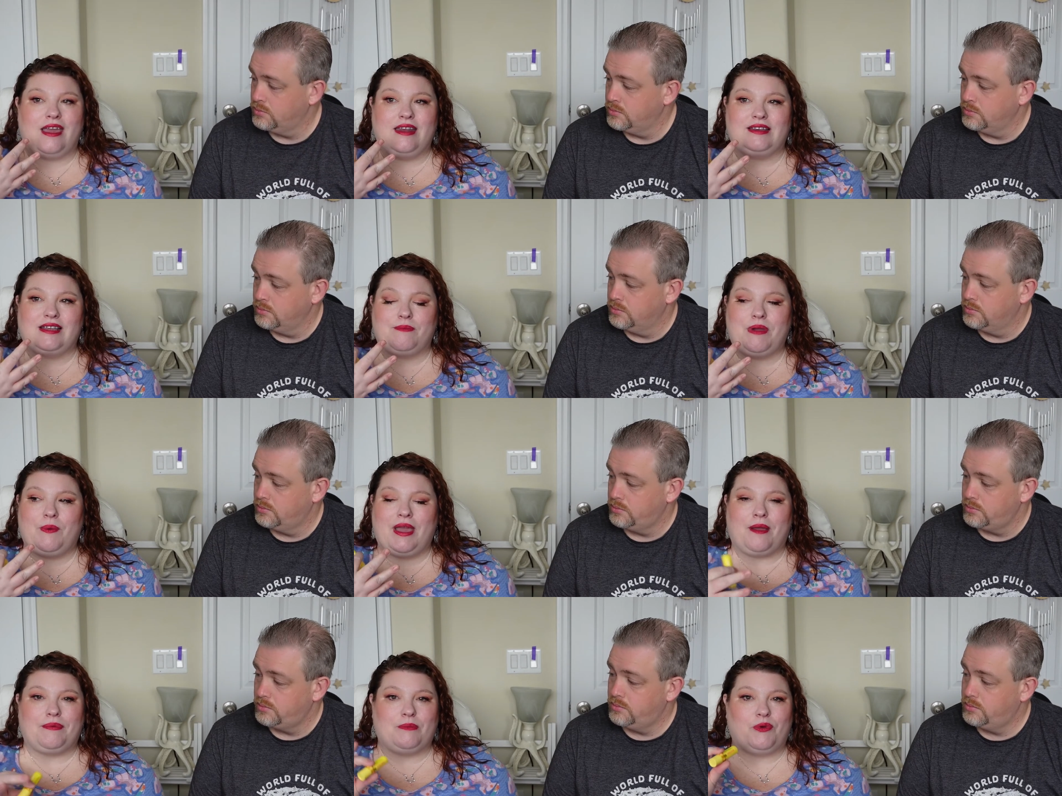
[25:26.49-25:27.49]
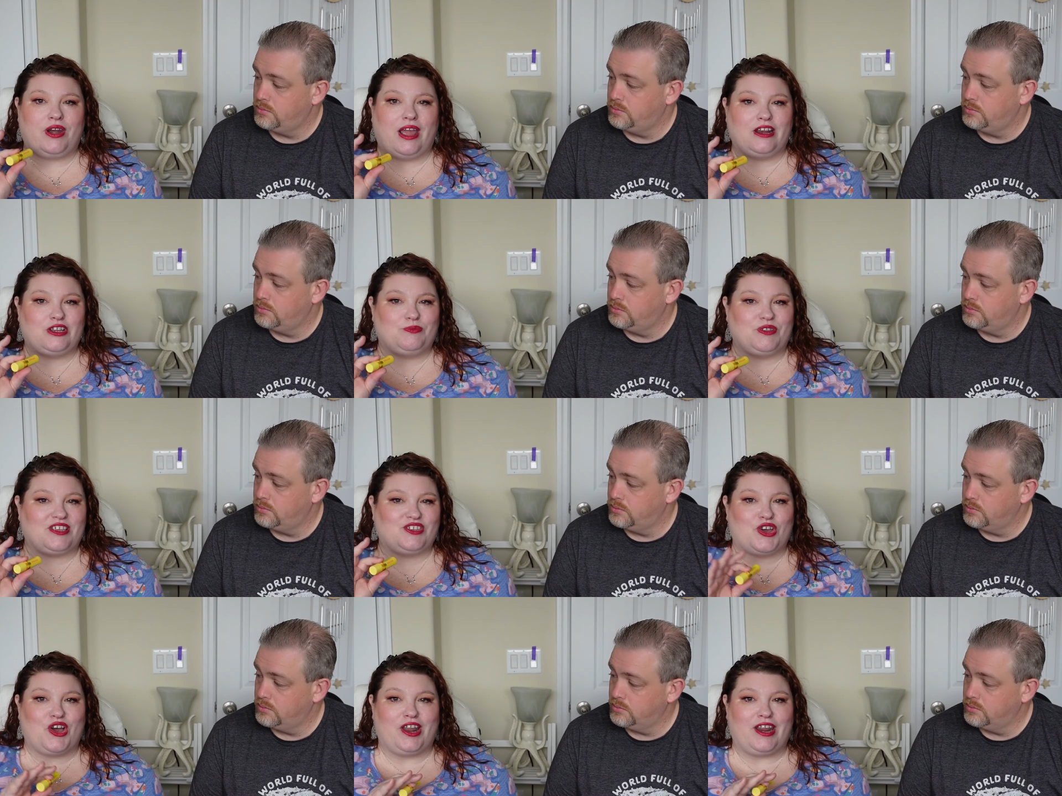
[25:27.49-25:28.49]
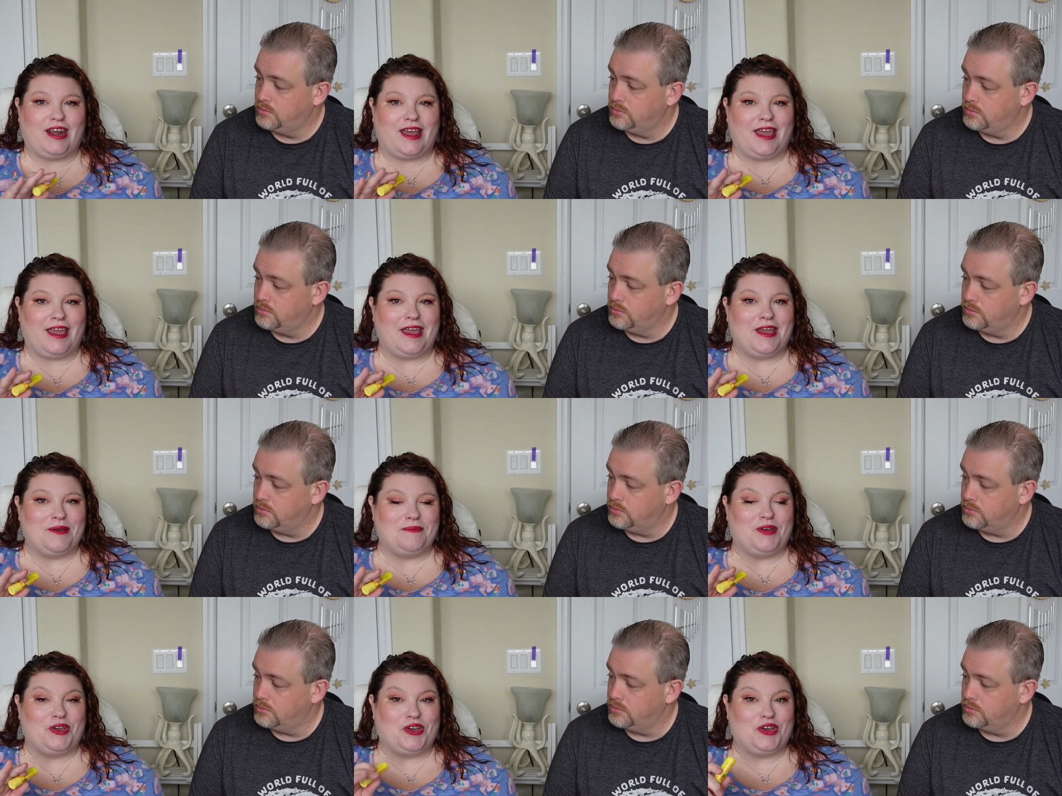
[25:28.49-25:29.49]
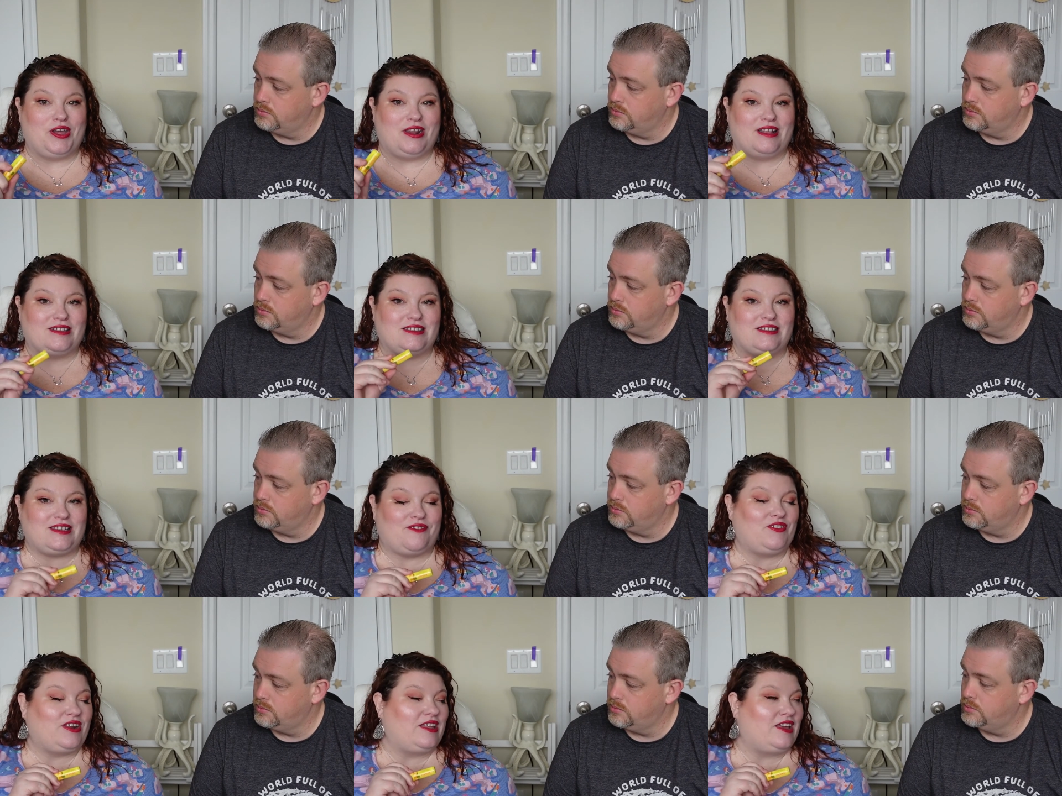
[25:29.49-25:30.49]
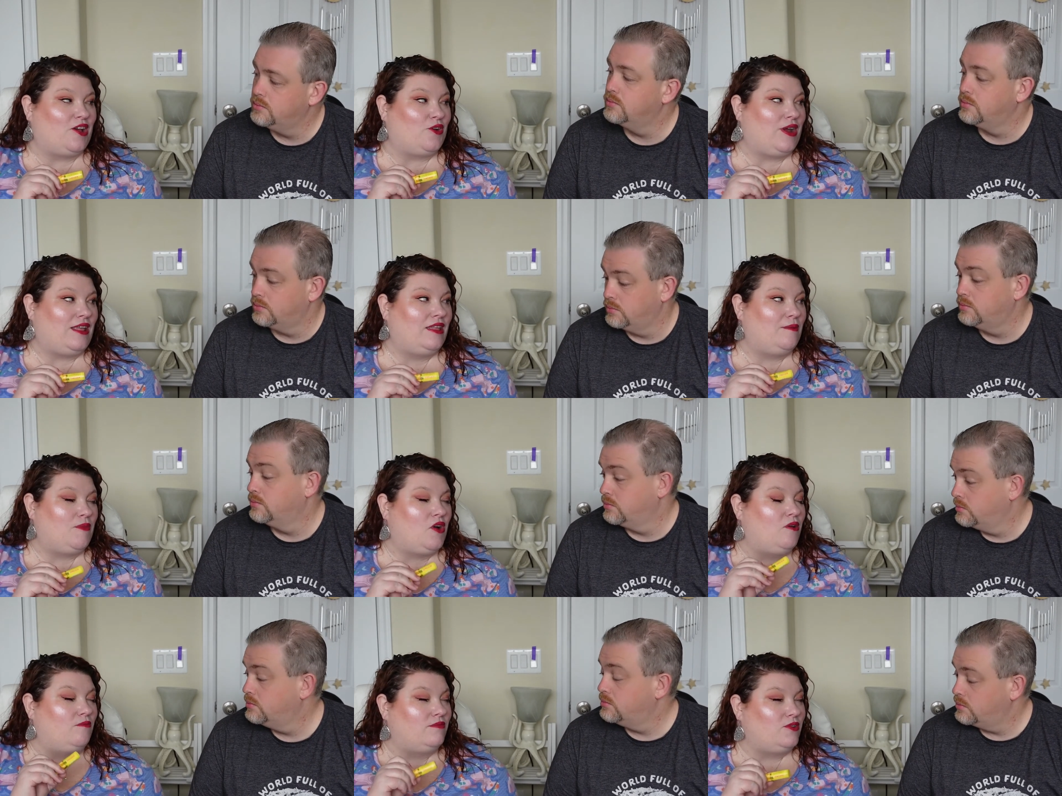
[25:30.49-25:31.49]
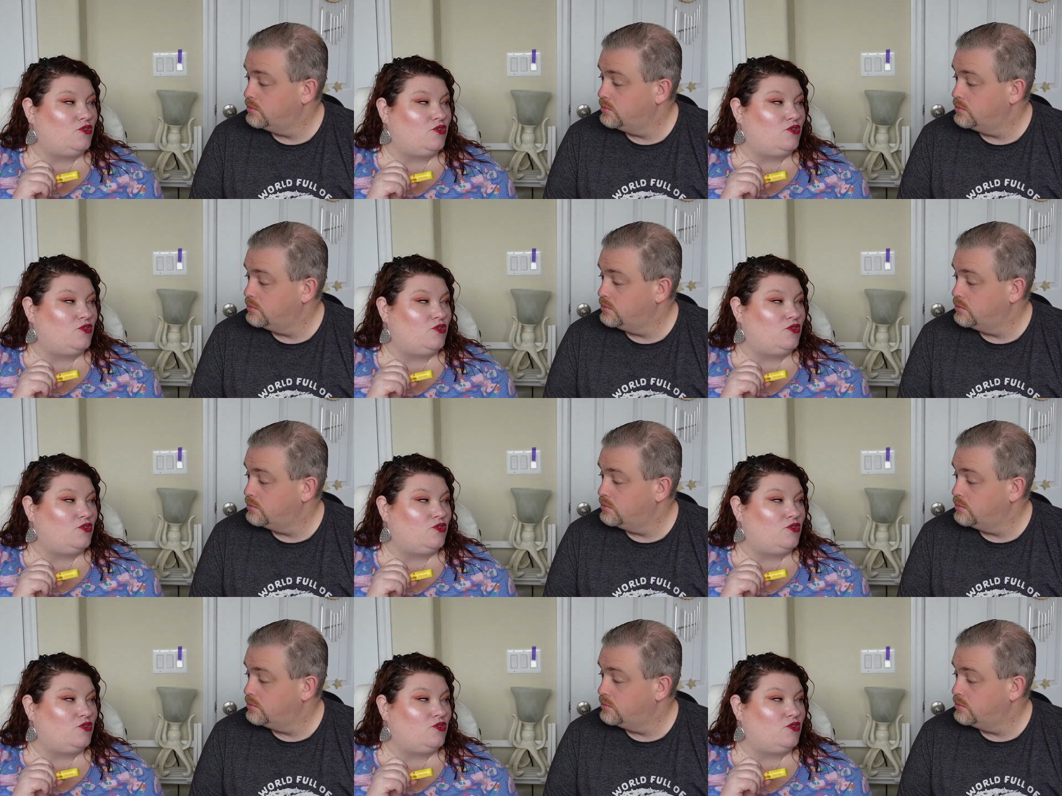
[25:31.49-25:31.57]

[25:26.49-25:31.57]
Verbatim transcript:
Speaker 1: Anytime I wake up in the morning, I just put this on and I am good. This is definitely a great lip balm.